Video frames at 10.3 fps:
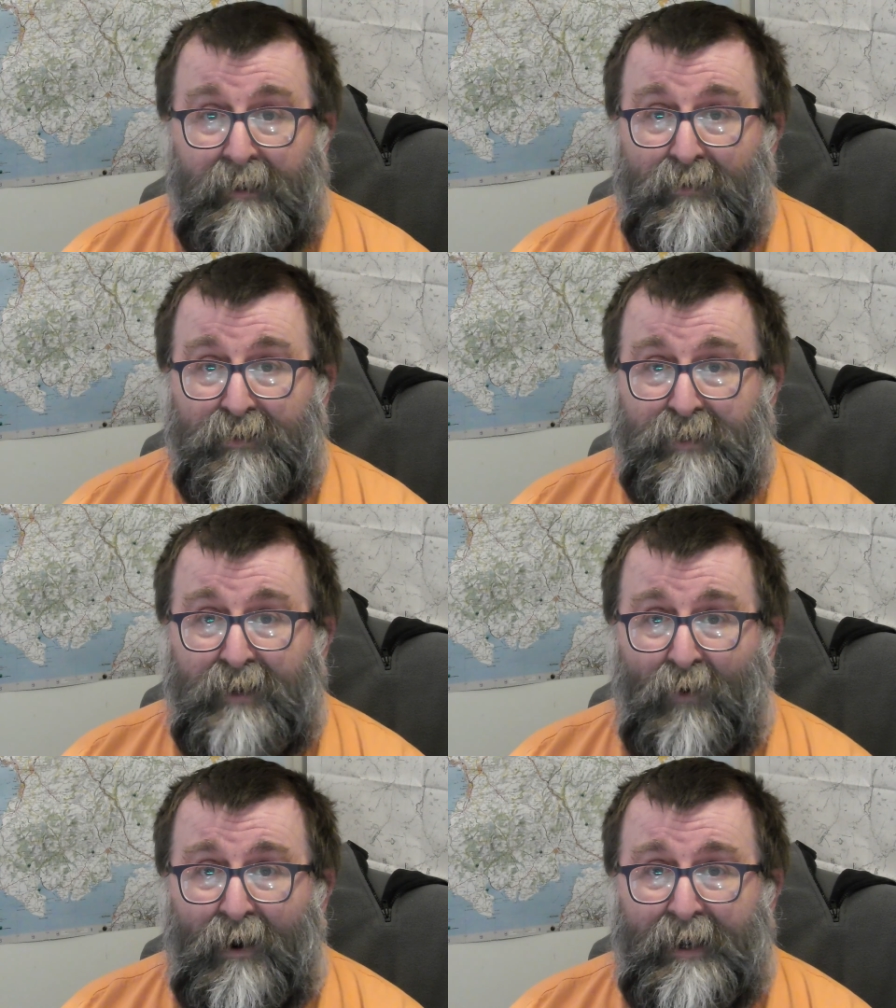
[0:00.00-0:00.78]
You'll see
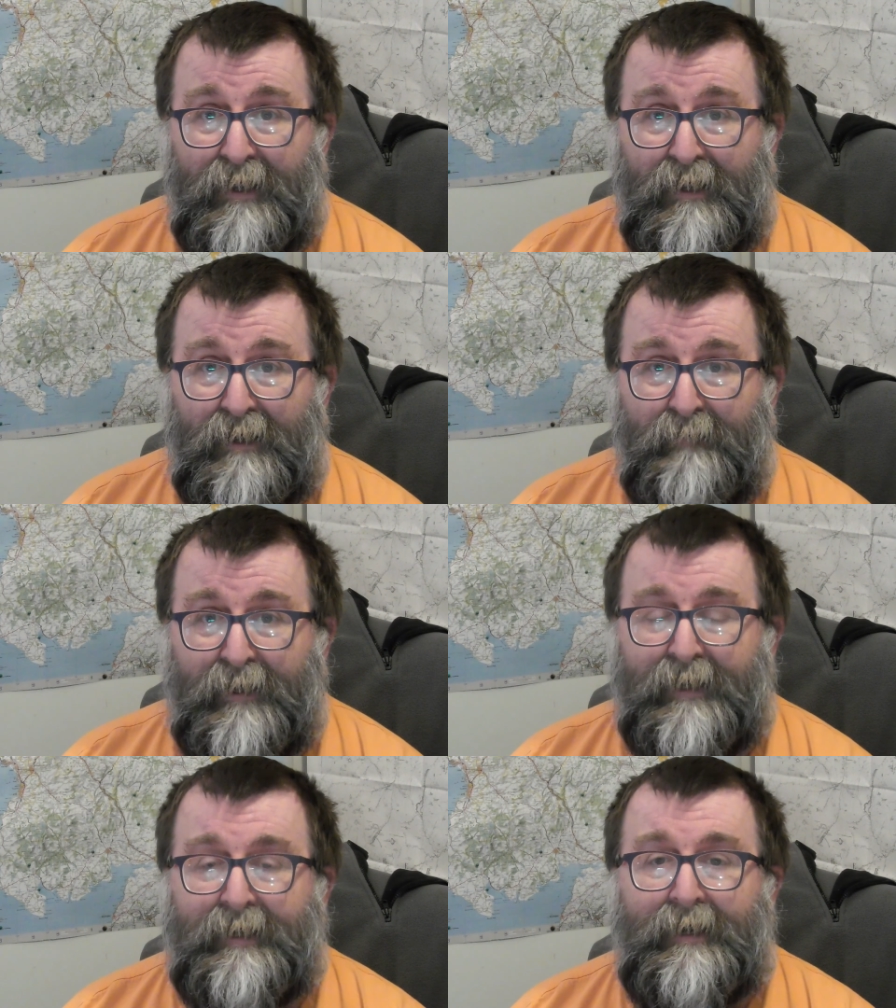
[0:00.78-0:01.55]
why in a little
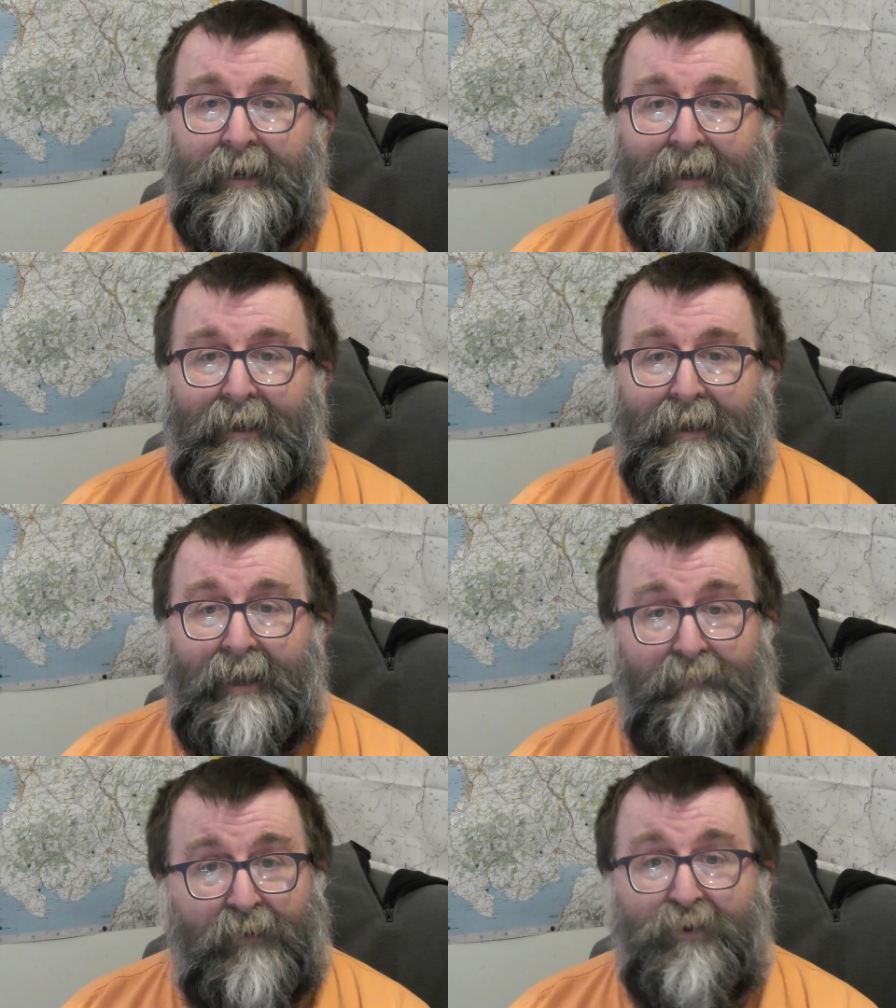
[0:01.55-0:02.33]
bit.
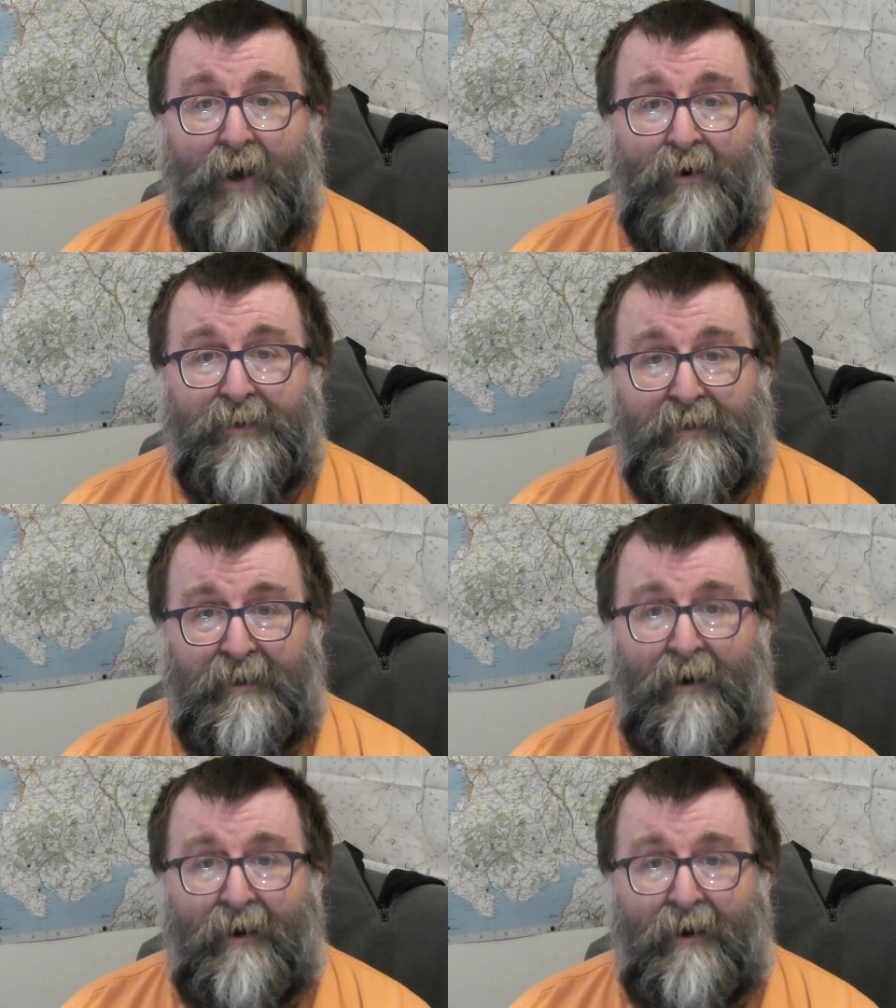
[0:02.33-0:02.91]
If you're not